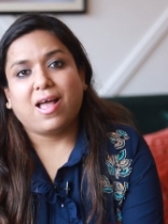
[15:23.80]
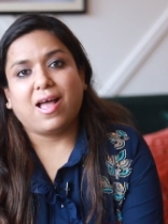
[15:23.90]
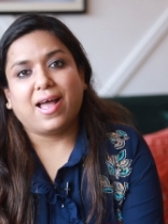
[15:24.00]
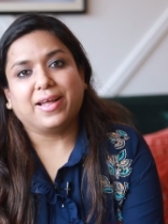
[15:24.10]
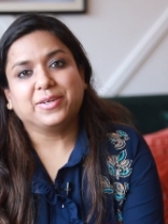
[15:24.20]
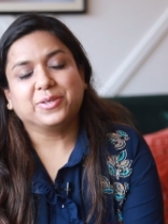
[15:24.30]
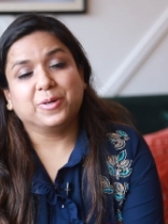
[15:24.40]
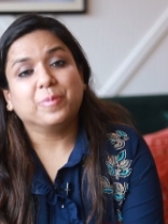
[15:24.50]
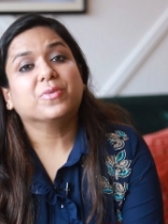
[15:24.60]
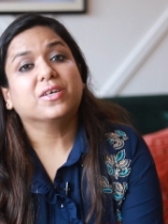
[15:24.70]
And
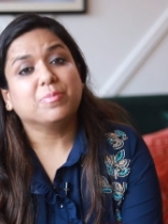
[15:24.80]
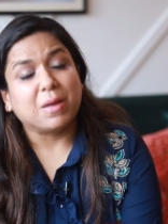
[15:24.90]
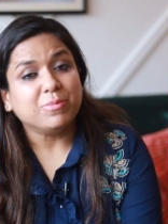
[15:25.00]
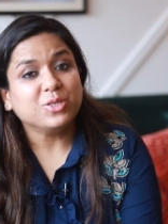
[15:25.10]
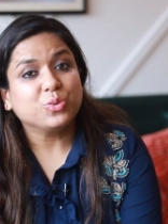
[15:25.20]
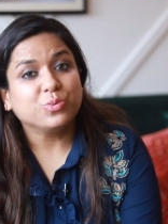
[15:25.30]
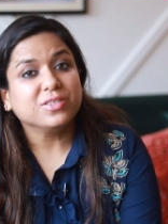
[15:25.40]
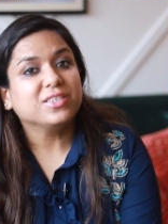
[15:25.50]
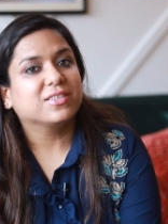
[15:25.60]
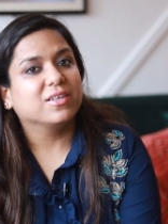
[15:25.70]
uh, remember,
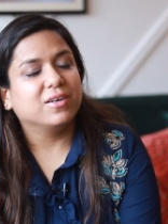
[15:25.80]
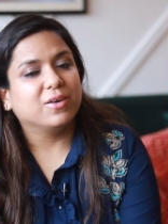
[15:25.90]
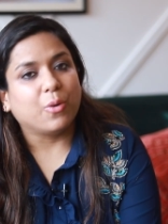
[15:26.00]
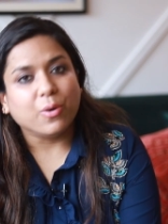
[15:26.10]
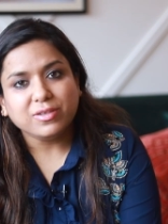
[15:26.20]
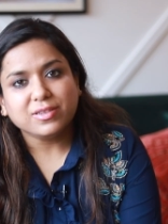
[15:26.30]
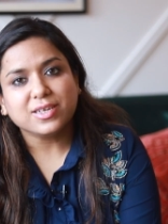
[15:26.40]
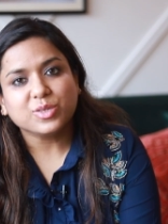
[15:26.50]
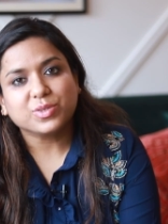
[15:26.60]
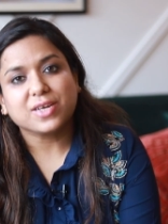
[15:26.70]
students, the, all the
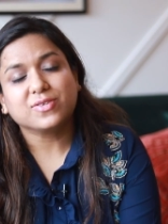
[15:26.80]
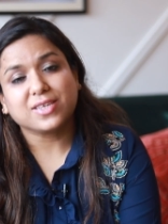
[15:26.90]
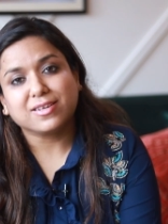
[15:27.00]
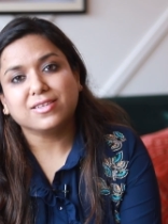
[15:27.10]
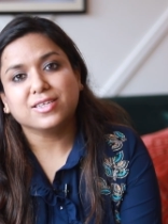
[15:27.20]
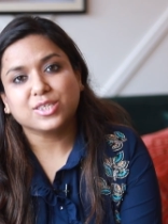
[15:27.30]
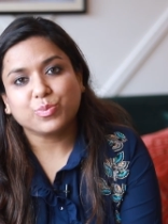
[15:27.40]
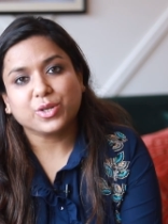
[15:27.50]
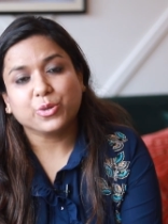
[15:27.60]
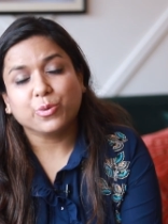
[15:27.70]
things which I've said in this
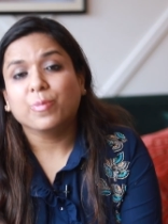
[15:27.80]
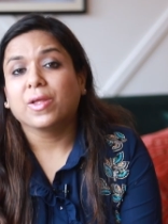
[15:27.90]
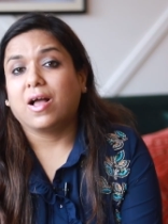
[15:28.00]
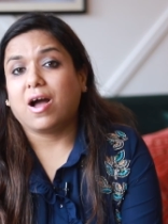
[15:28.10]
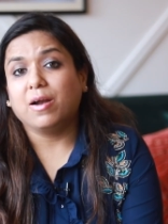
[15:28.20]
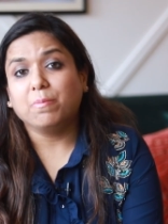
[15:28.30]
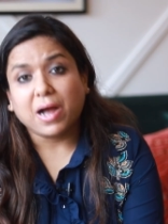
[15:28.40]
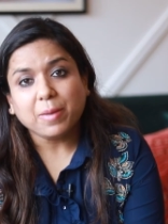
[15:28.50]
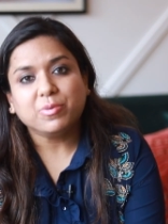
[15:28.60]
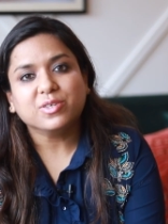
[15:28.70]
video are
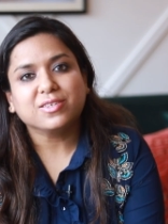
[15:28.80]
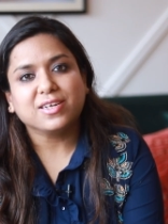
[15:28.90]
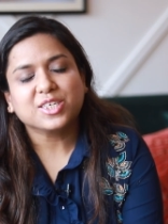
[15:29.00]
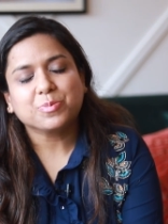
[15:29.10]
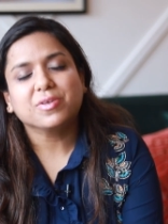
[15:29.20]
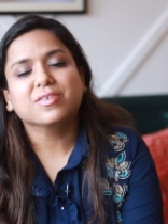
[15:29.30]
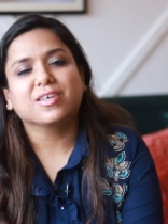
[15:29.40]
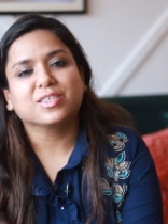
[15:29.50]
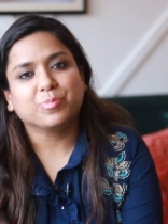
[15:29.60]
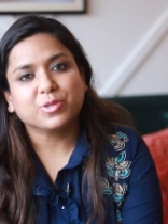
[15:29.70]
my personal experience
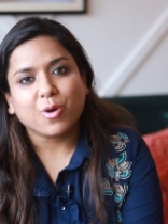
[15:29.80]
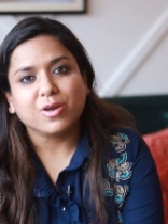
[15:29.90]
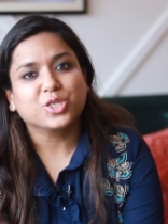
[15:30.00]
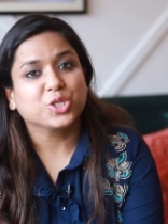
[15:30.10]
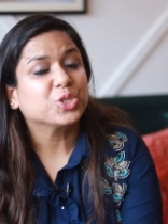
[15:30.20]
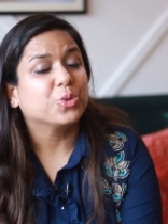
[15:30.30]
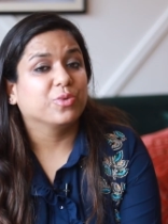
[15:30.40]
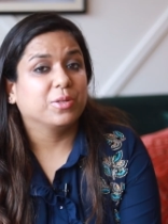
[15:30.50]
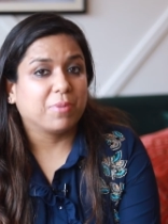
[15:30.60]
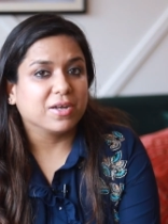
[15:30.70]
as a pathologist
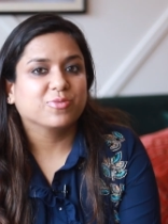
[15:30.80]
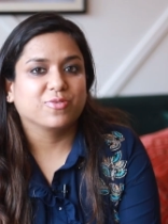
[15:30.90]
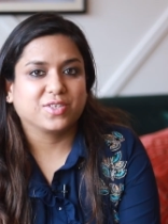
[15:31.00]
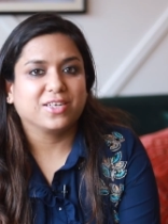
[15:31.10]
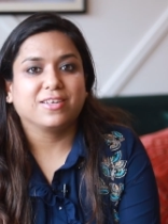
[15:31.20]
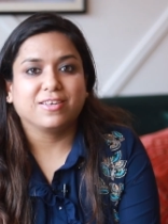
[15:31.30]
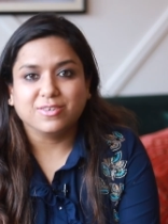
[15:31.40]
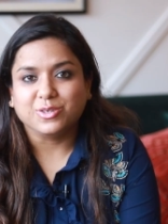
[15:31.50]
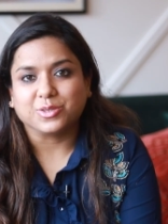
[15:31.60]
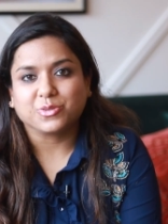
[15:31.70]
over the past fifteen
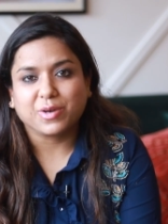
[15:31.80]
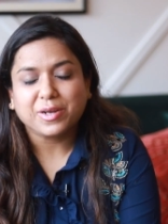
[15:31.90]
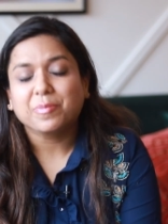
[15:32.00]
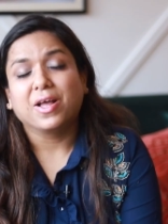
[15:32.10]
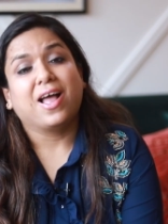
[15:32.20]
years, right?